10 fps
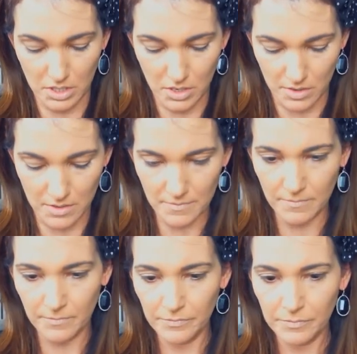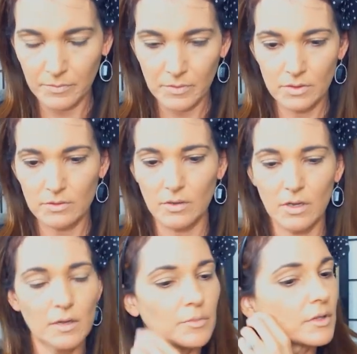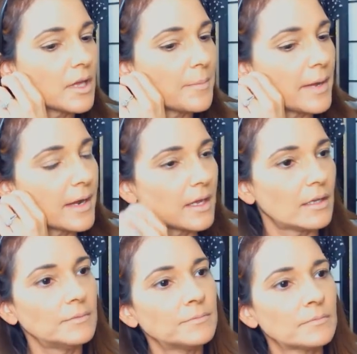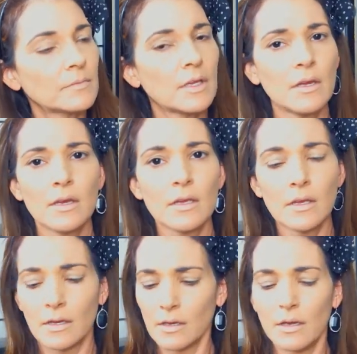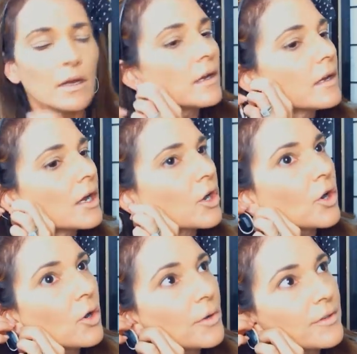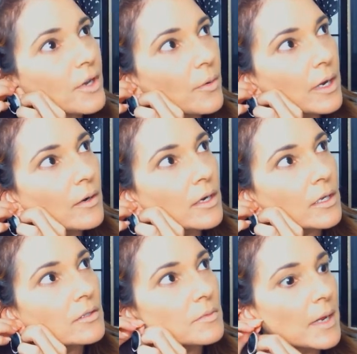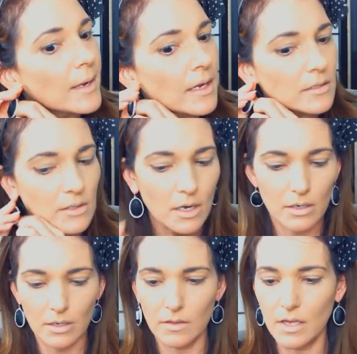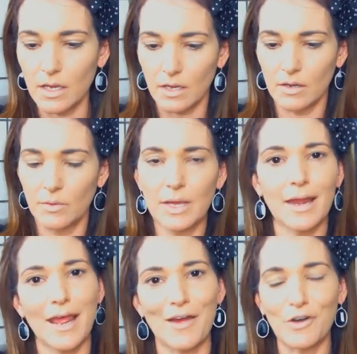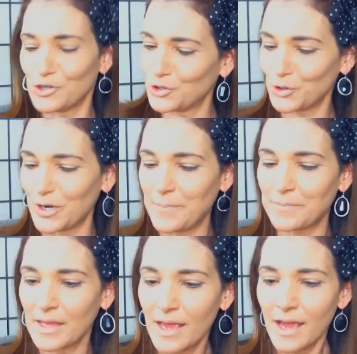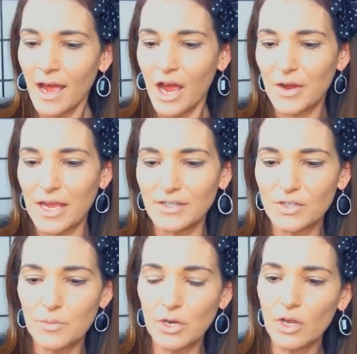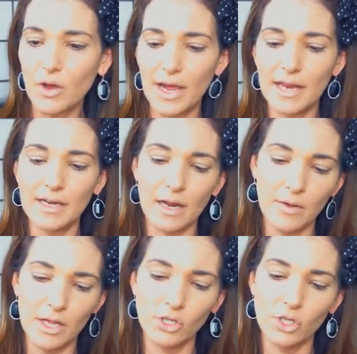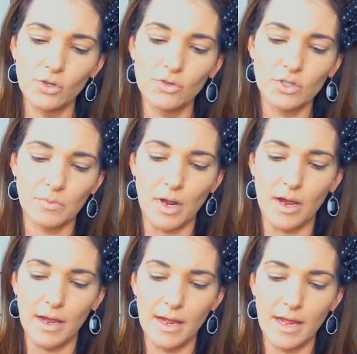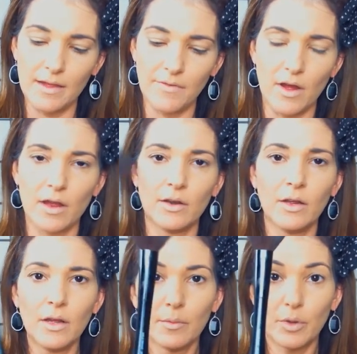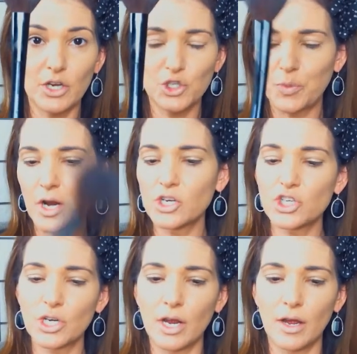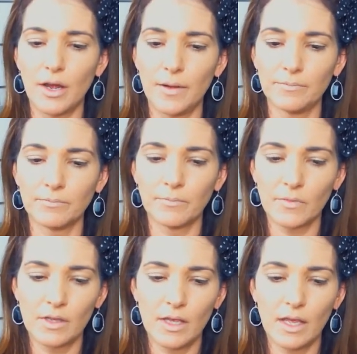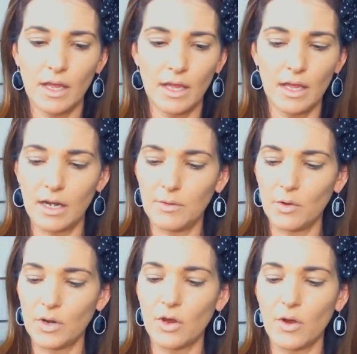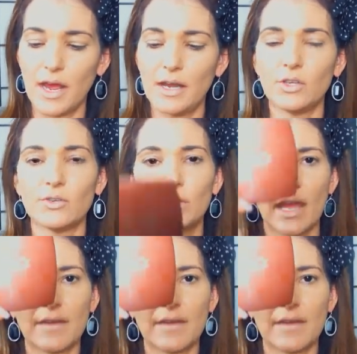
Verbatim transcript: an earring. Let's go ahead and put that back in. A girl with no earrings, man, that's not a good thing. We gotta have our jewelry. Okay, so I'm gonna go ahead now and use my Avon blush brush, and I'm going to go ahead and use the